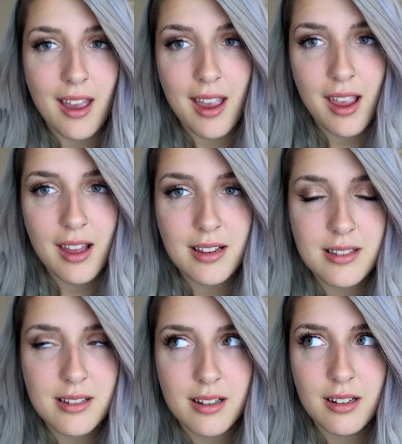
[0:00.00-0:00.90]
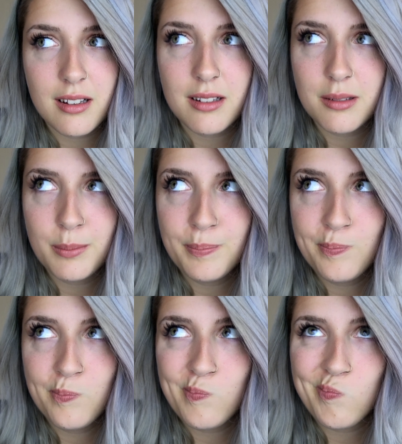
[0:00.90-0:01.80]
And
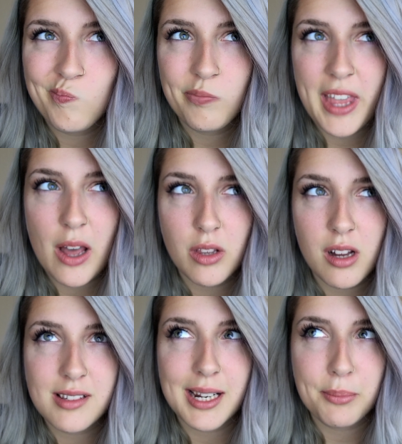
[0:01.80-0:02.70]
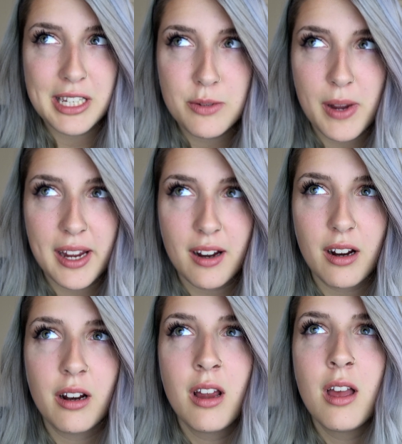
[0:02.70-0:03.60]
how long did I bleach my
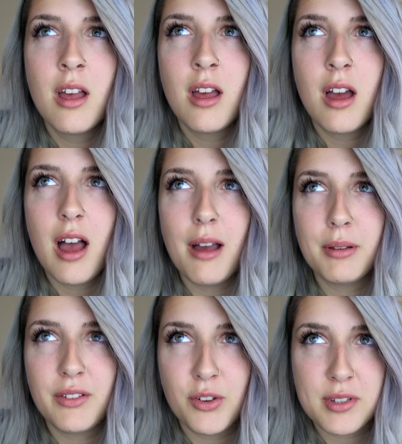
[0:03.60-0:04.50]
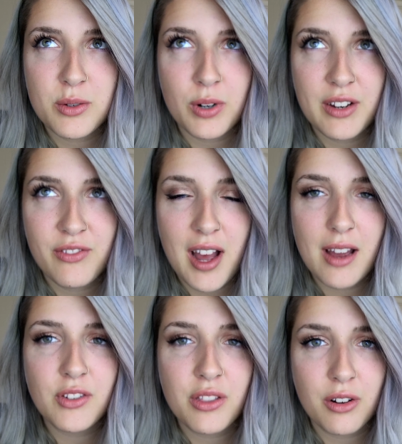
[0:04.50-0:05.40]
hair? I believe it was
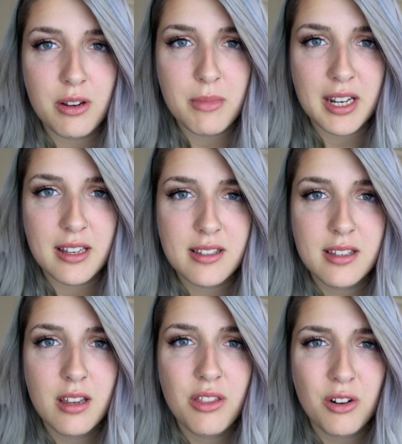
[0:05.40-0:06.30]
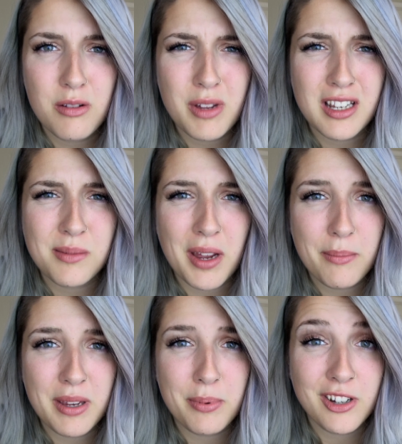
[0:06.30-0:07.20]
25 to 30 minutes. 30 minutes
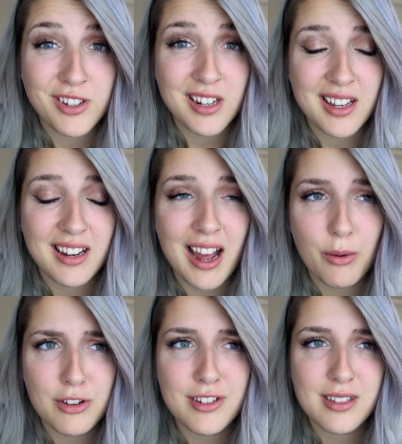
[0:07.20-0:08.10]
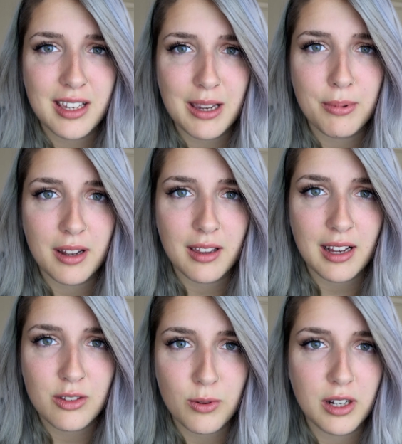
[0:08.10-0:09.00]
might be pushing it. I would just keep it at
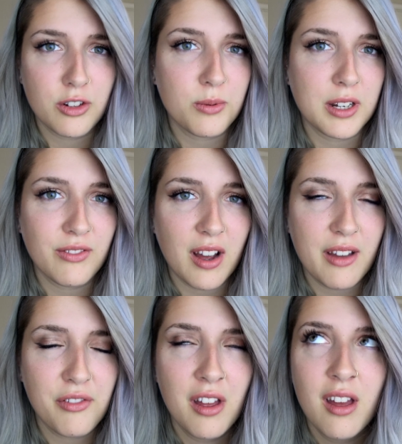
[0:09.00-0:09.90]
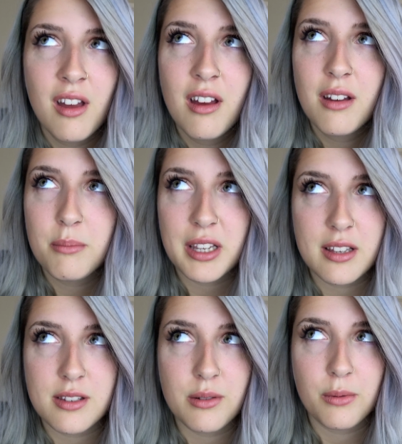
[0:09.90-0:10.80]
like 20 or 25
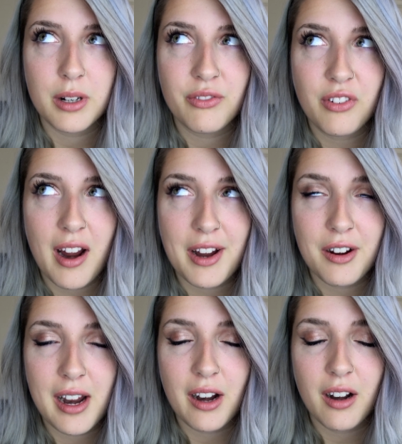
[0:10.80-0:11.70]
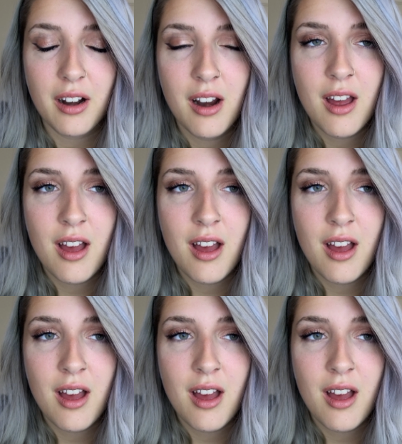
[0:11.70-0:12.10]
because you don't want to fry your hair.